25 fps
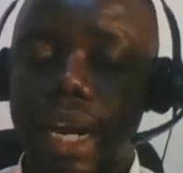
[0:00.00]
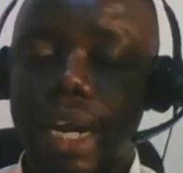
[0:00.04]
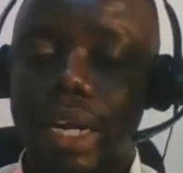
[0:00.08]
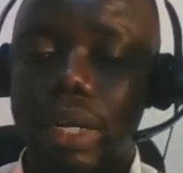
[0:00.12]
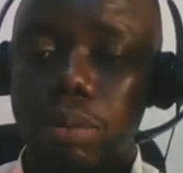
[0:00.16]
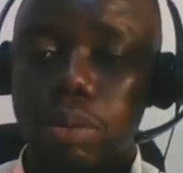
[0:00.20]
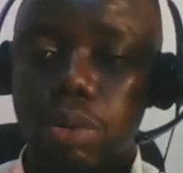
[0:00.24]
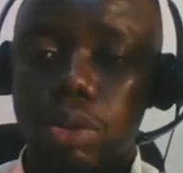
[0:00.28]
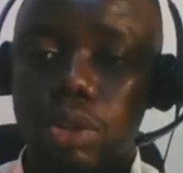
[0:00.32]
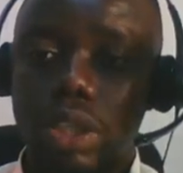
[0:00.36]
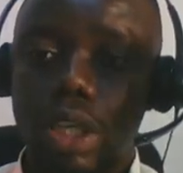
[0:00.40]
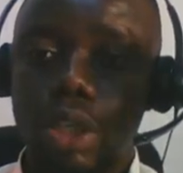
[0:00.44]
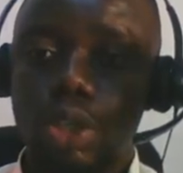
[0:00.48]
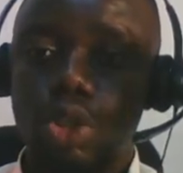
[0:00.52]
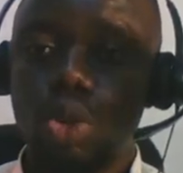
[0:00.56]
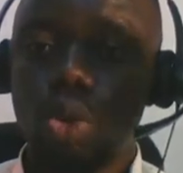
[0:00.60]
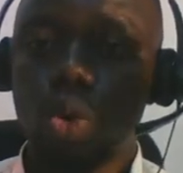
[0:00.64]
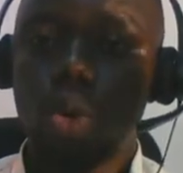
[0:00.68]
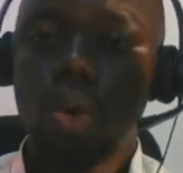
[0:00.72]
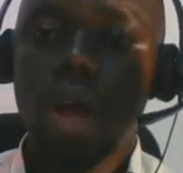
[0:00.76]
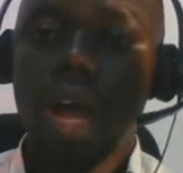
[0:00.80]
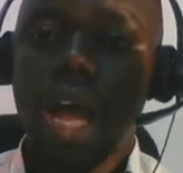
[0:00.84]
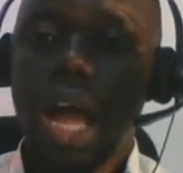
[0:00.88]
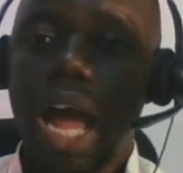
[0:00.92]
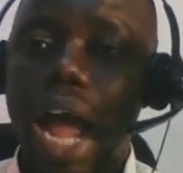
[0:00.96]
the process. So
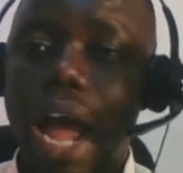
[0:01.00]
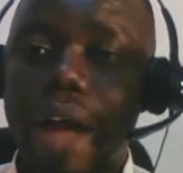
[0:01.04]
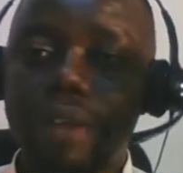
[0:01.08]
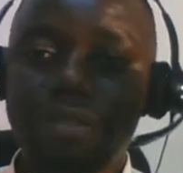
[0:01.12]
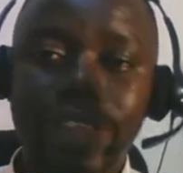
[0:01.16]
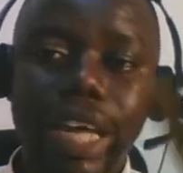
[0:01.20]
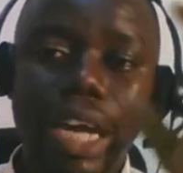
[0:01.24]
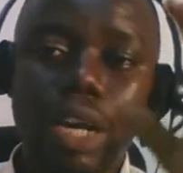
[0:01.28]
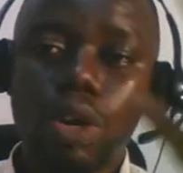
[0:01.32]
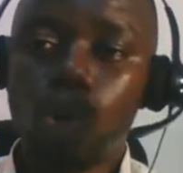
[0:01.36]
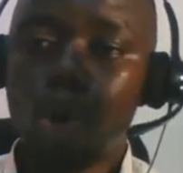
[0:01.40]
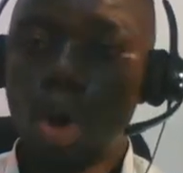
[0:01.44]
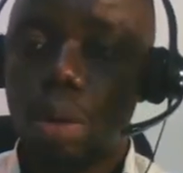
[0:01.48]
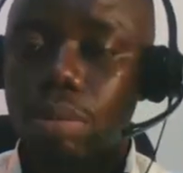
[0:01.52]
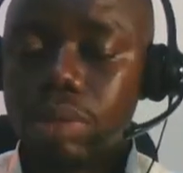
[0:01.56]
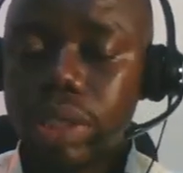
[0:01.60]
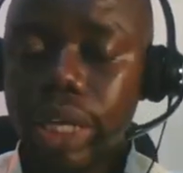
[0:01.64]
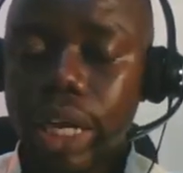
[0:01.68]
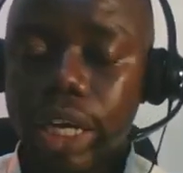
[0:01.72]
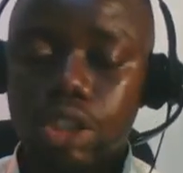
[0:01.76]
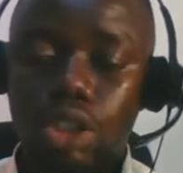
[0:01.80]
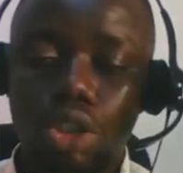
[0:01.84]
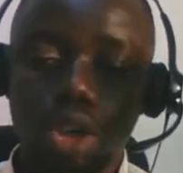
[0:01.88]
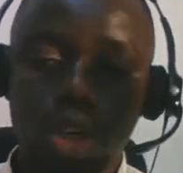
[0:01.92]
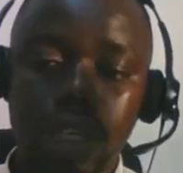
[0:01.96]
after no
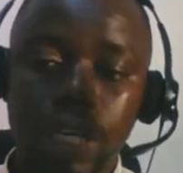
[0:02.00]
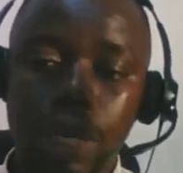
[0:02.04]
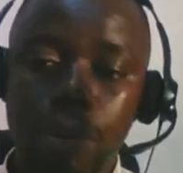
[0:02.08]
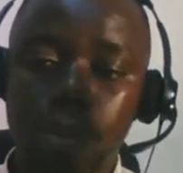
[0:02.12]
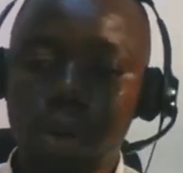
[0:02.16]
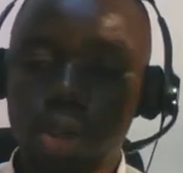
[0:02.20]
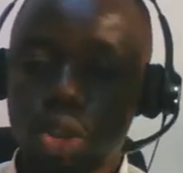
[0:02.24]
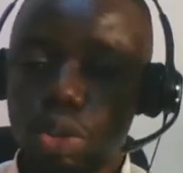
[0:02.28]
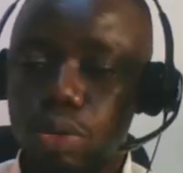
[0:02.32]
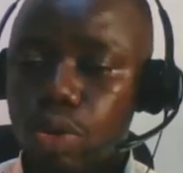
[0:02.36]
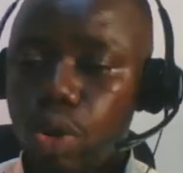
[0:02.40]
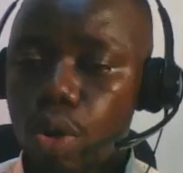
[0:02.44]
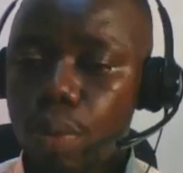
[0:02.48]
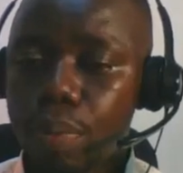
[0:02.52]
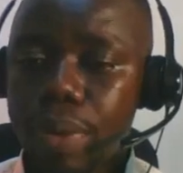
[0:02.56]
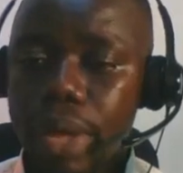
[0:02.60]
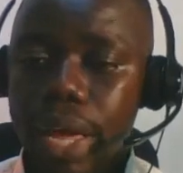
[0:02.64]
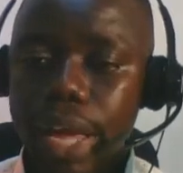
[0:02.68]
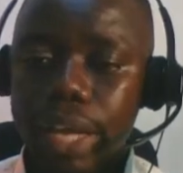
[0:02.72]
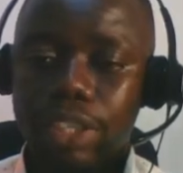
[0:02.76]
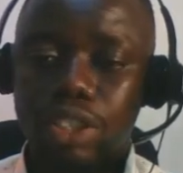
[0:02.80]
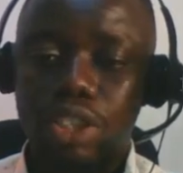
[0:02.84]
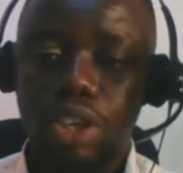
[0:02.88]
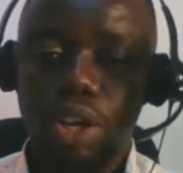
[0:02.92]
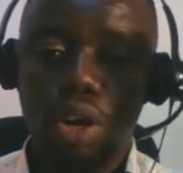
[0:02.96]
objection, there must not be
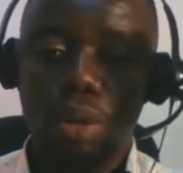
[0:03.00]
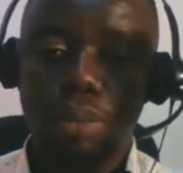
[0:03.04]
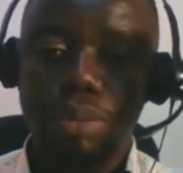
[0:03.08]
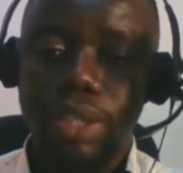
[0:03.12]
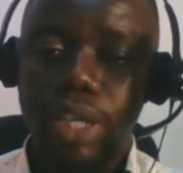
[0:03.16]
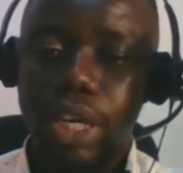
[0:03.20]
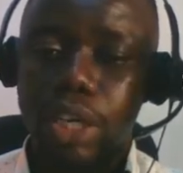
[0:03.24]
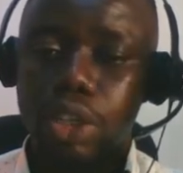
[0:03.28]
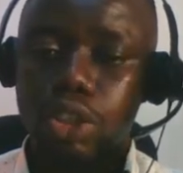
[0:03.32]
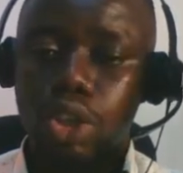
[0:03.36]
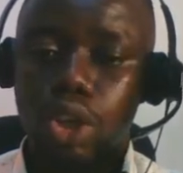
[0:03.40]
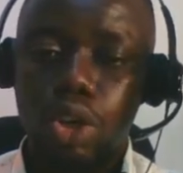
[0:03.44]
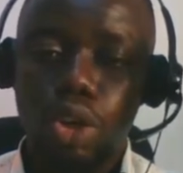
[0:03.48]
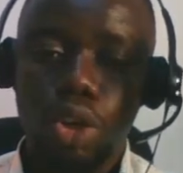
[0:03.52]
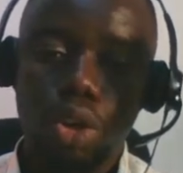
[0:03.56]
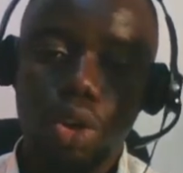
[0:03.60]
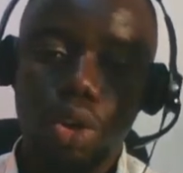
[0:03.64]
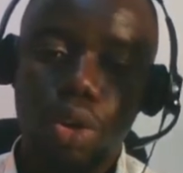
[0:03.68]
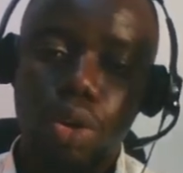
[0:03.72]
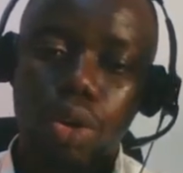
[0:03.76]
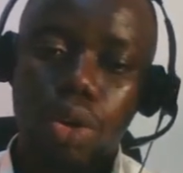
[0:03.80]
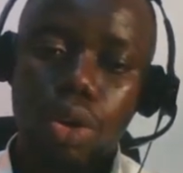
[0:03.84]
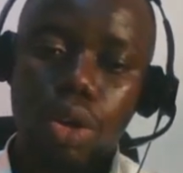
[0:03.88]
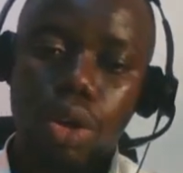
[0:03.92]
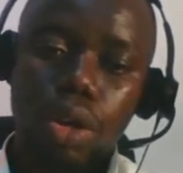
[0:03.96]
an objection
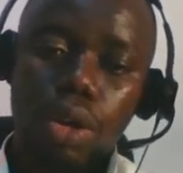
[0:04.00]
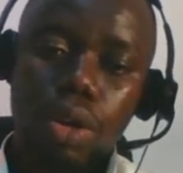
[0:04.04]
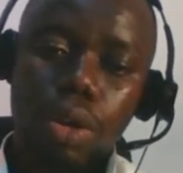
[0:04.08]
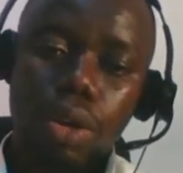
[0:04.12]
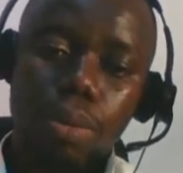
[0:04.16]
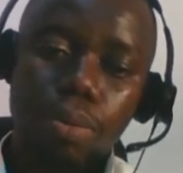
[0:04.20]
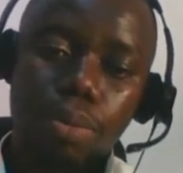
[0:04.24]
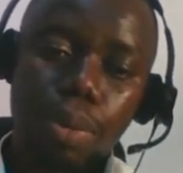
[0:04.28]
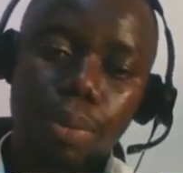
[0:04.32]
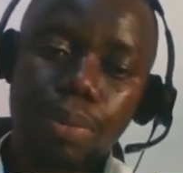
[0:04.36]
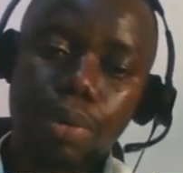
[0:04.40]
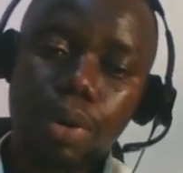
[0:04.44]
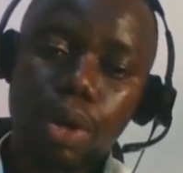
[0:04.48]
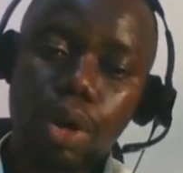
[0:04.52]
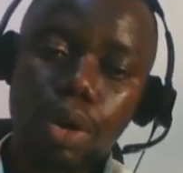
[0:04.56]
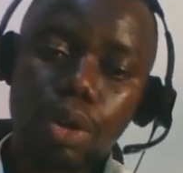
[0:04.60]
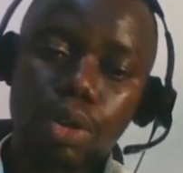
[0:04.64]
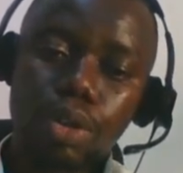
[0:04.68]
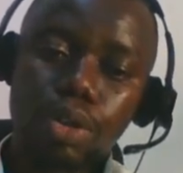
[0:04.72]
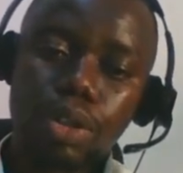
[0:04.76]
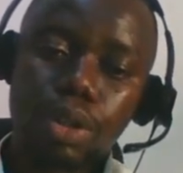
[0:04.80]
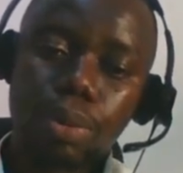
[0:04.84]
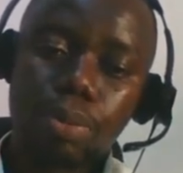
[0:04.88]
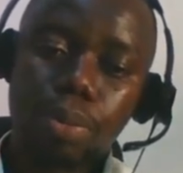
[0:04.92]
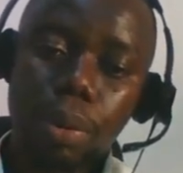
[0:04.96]
on
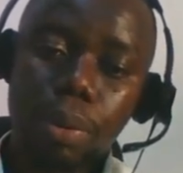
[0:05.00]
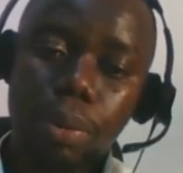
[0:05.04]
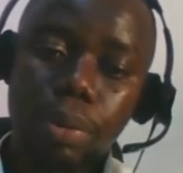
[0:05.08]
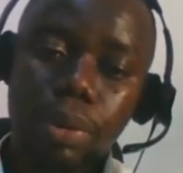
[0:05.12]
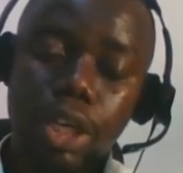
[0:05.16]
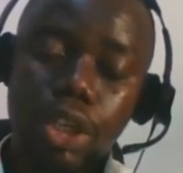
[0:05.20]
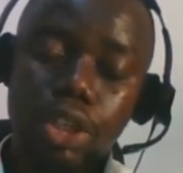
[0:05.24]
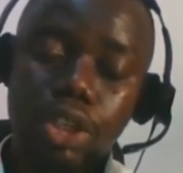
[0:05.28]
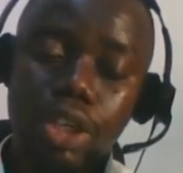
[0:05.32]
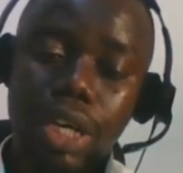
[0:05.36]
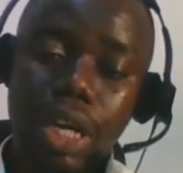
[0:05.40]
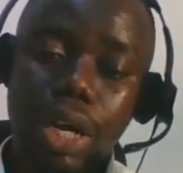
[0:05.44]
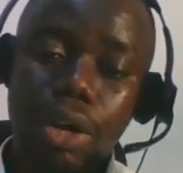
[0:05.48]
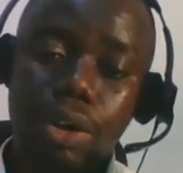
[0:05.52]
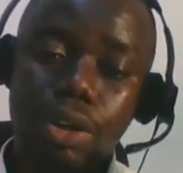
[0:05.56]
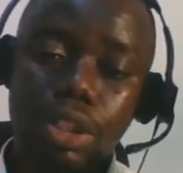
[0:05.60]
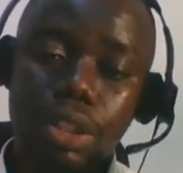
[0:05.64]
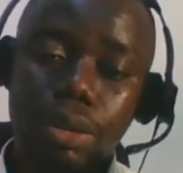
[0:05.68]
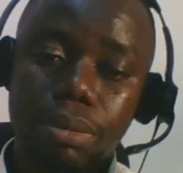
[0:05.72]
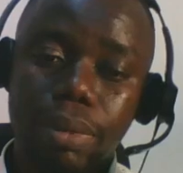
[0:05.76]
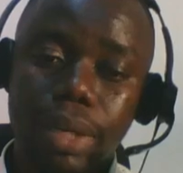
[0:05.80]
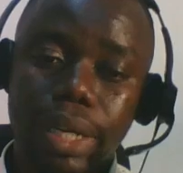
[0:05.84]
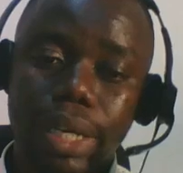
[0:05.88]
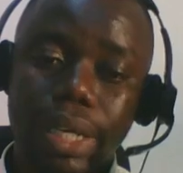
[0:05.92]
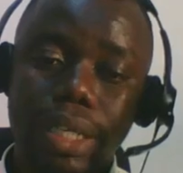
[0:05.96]
the publication that was
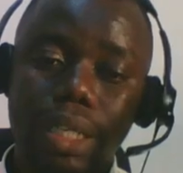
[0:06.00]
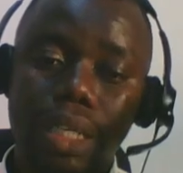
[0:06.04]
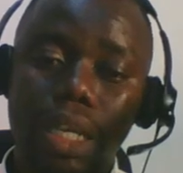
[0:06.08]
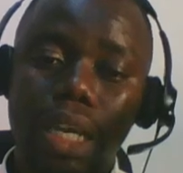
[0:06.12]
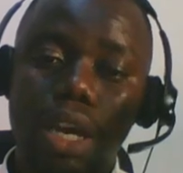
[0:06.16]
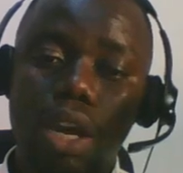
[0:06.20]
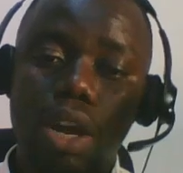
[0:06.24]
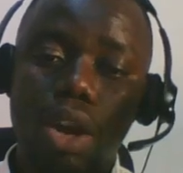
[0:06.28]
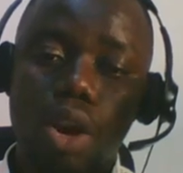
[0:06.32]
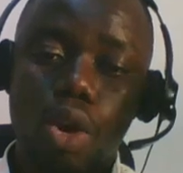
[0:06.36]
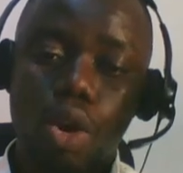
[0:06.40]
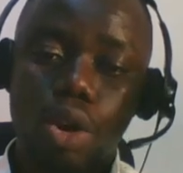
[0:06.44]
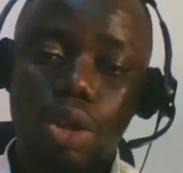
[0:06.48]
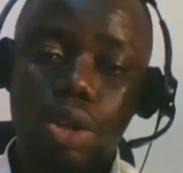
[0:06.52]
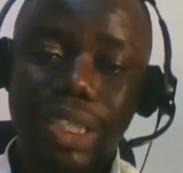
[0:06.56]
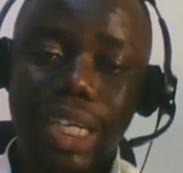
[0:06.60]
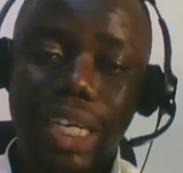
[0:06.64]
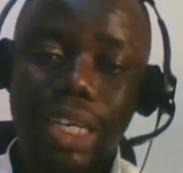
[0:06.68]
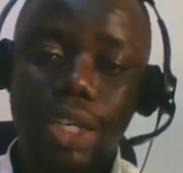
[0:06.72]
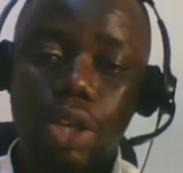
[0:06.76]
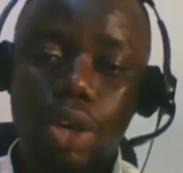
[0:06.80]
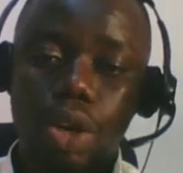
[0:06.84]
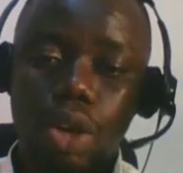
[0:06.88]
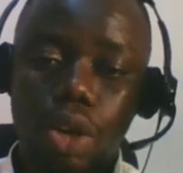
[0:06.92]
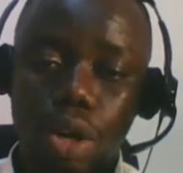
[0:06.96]
made
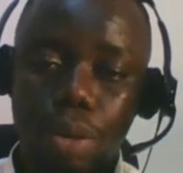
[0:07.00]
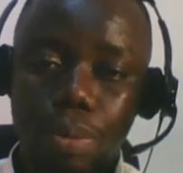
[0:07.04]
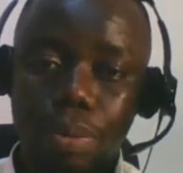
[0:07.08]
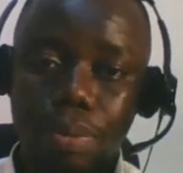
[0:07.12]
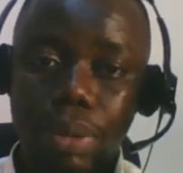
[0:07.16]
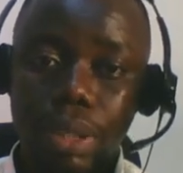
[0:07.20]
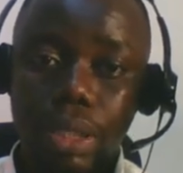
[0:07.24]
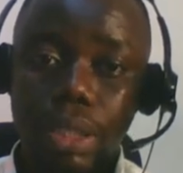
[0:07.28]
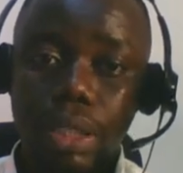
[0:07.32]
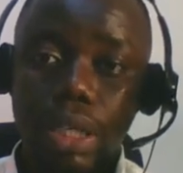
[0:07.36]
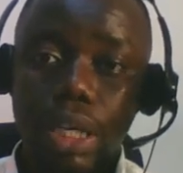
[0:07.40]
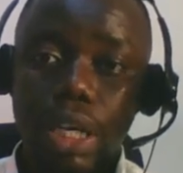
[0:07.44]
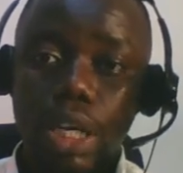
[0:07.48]
concerning your company.